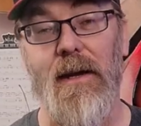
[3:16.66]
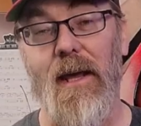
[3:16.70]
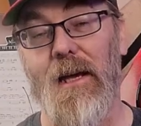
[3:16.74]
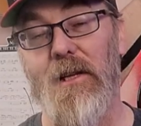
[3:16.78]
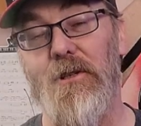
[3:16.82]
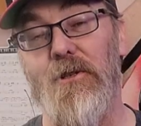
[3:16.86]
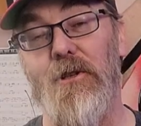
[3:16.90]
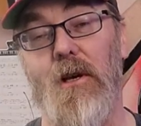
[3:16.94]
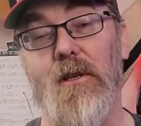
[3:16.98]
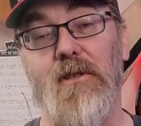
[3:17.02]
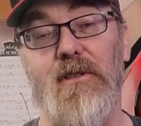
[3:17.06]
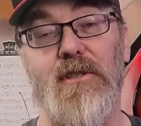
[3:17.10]

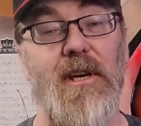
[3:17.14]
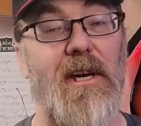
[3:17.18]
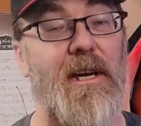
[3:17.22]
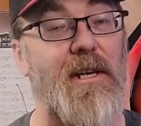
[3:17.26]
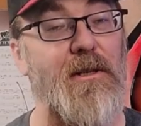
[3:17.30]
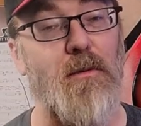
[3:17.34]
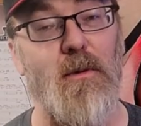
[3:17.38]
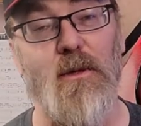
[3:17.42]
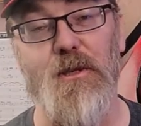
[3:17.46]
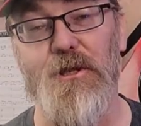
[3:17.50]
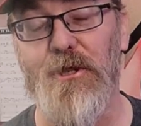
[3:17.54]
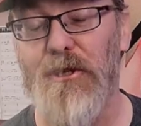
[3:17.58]
Next on
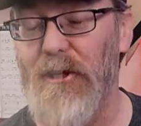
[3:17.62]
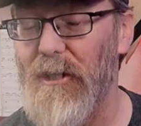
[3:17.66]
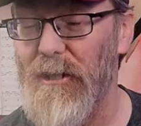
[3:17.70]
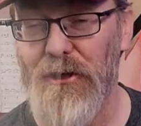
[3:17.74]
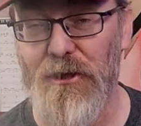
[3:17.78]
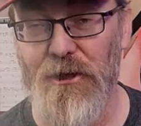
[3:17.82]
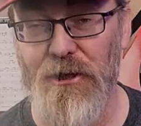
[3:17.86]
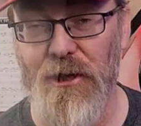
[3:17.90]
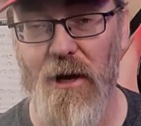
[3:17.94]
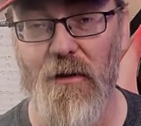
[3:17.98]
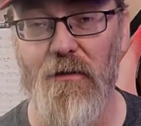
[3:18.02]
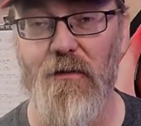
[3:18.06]
stage was
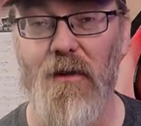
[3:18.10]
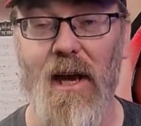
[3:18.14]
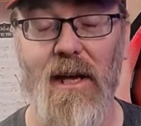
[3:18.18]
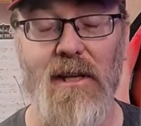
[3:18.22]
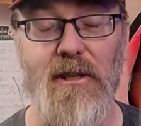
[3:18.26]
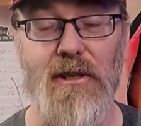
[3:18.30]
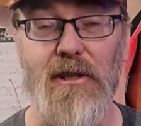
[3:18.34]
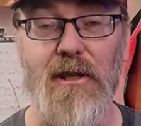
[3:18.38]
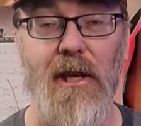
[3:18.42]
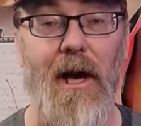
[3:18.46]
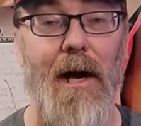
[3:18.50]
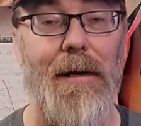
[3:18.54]
Just Jeff
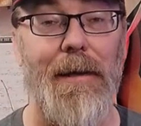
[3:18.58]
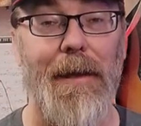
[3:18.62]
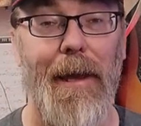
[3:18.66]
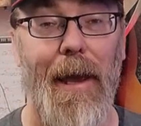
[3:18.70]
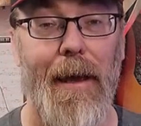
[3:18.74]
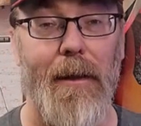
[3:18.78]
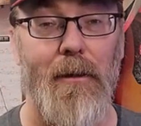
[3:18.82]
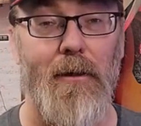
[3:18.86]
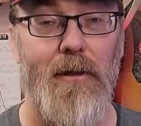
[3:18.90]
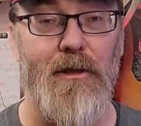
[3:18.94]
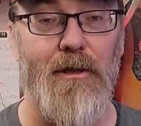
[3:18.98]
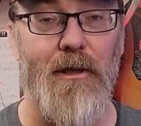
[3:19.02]
and
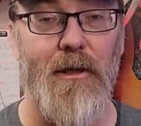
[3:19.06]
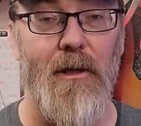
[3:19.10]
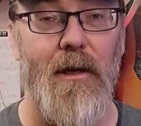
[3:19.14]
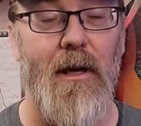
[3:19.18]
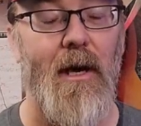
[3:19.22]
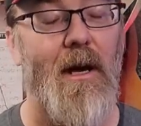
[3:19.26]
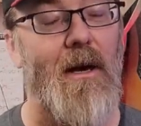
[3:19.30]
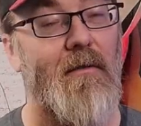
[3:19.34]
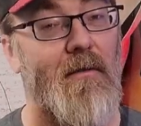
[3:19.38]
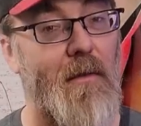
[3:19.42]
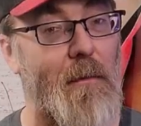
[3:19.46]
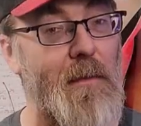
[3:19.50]
Scotty
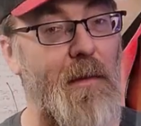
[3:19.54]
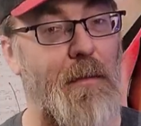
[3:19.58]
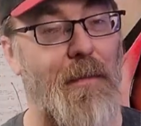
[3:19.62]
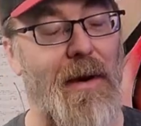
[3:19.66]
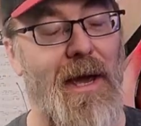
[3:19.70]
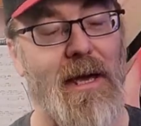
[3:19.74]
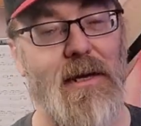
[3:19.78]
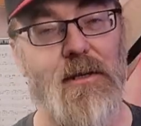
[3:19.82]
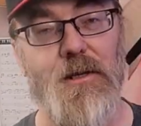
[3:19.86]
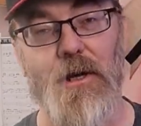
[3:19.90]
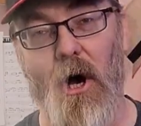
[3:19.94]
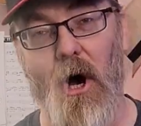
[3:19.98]
Anderson from the
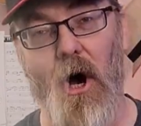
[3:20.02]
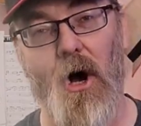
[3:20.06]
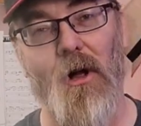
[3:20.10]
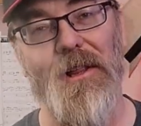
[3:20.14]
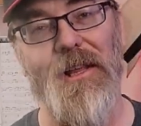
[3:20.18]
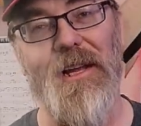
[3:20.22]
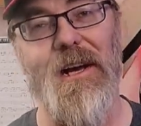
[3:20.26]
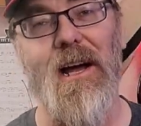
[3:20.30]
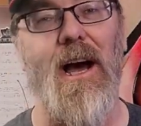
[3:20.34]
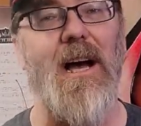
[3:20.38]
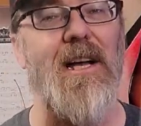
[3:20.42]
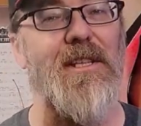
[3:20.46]
band
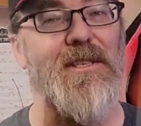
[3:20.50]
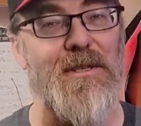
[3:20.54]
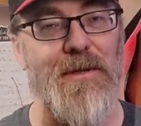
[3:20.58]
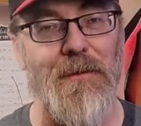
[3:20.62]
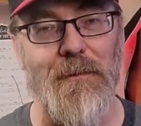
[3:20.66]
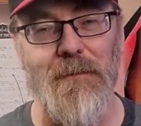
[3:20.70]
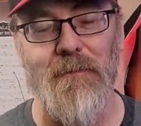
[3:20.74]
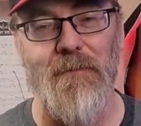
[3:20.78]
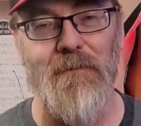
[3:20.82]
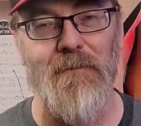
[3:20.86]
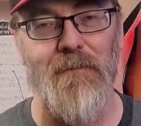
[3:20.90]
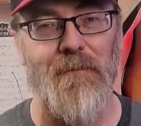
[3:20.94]
All at
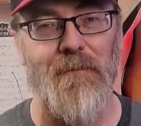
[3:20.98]
Odds.